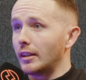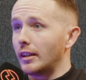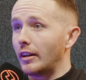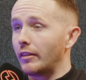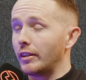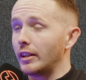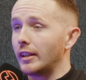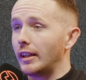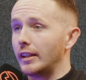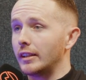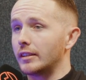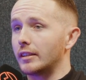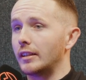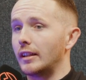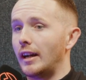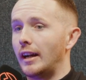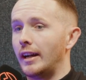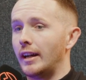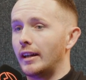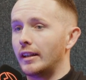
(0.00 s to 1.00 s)
I realised
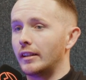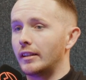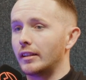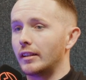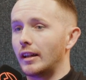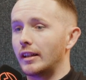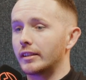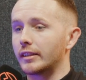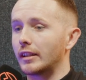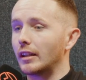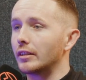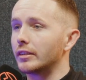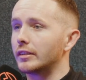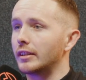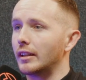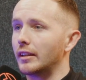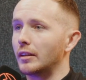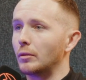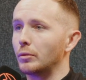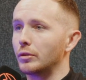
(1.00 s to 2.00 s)
that I had a skill
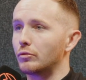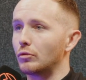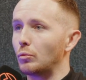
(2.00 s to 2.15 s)
set that was